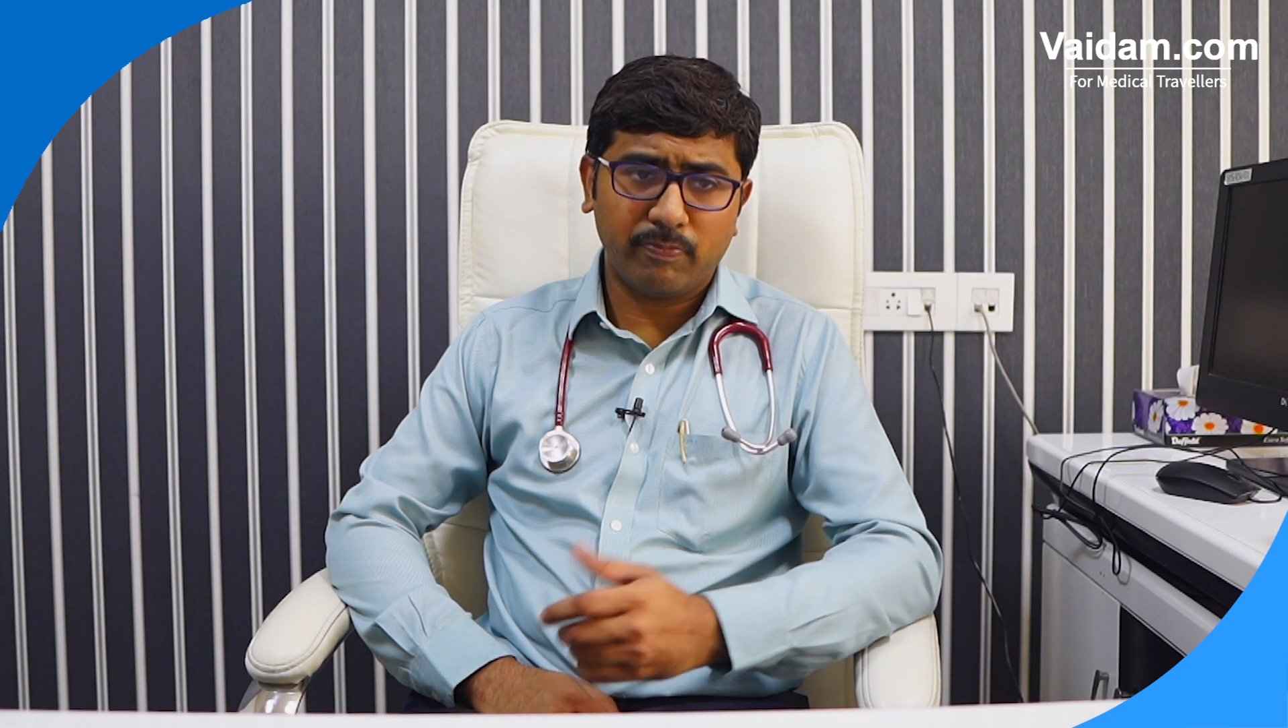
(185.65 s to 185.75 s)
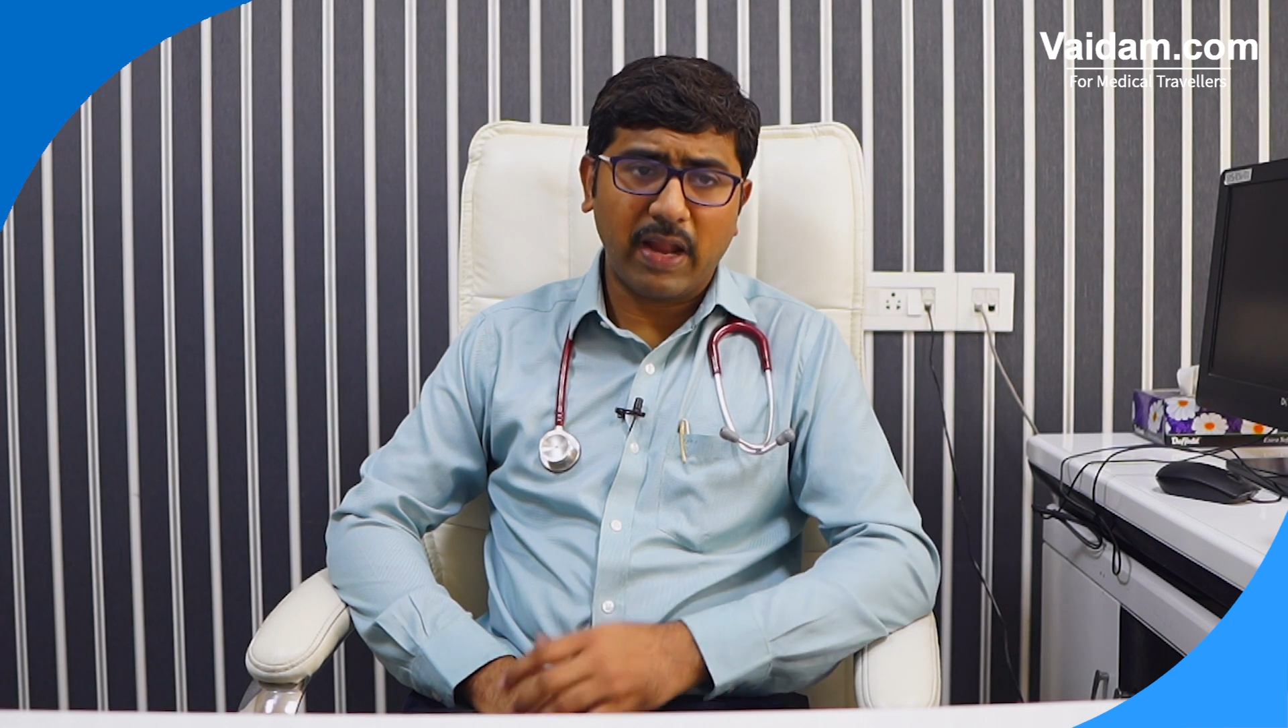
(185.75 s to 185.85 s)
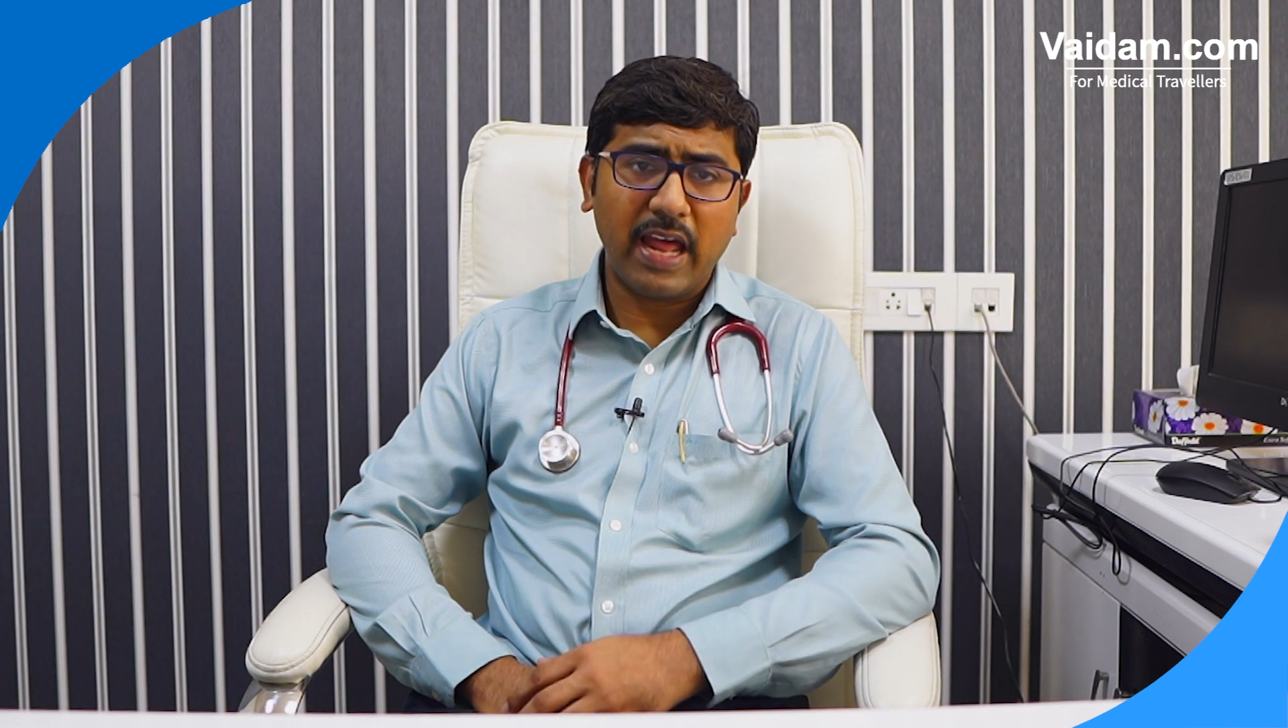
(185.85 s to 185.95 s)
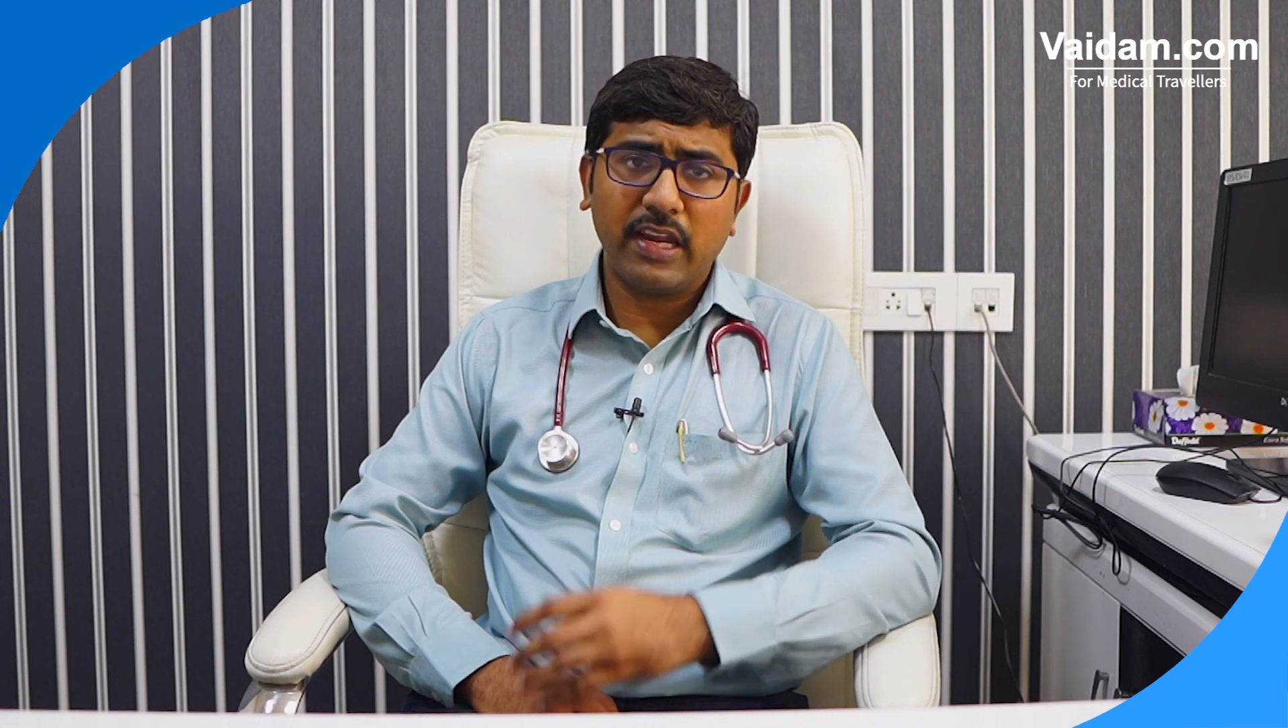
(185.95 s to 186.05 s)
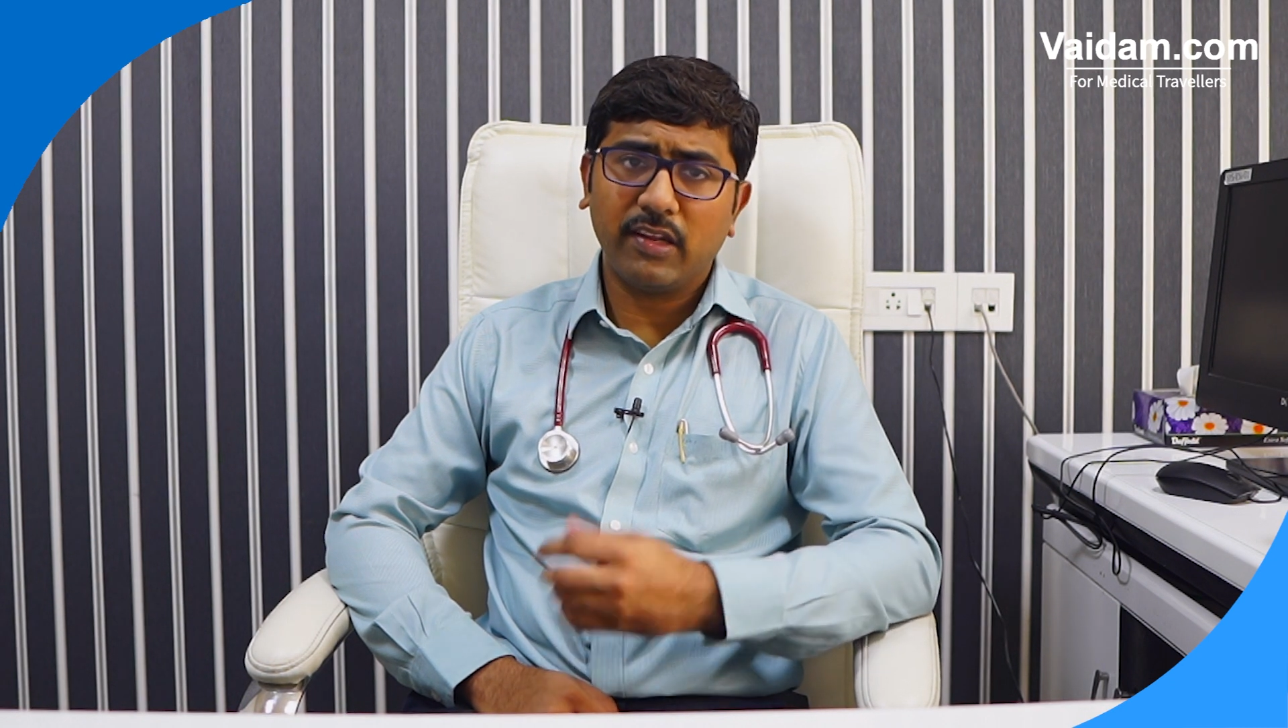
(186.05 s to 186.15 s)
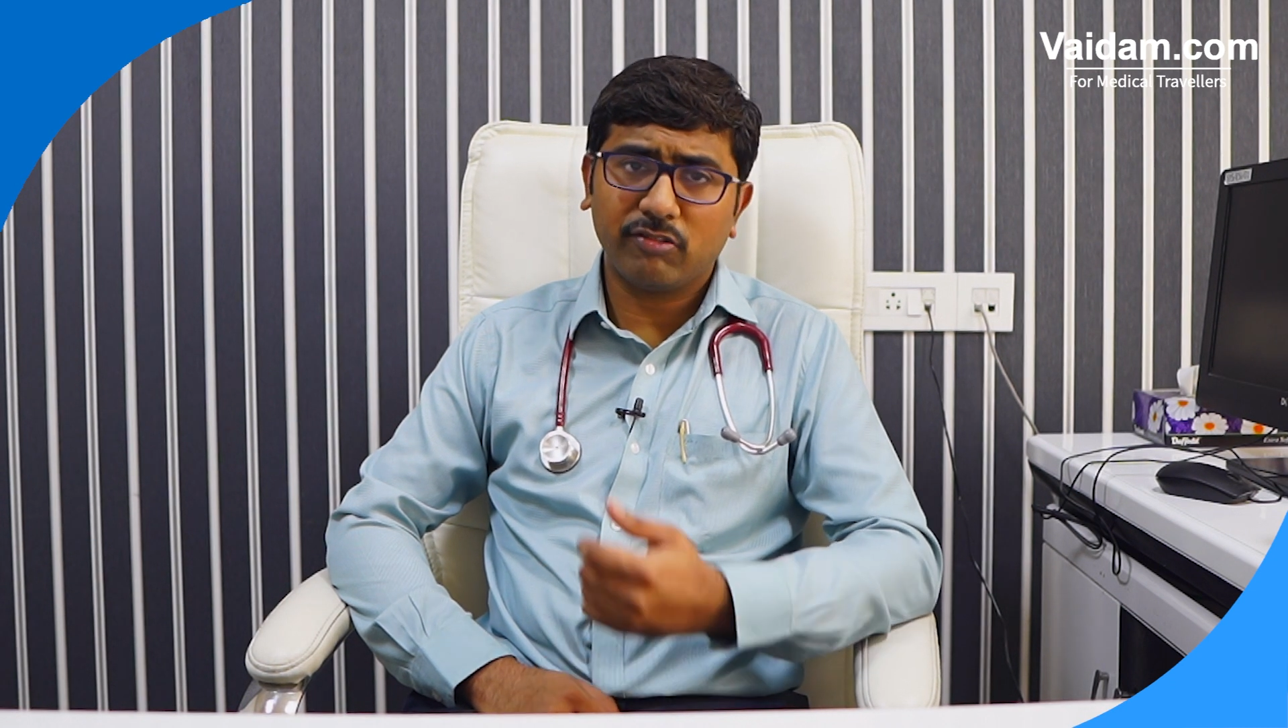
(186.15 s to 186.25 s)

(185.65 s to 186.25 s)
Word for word: planning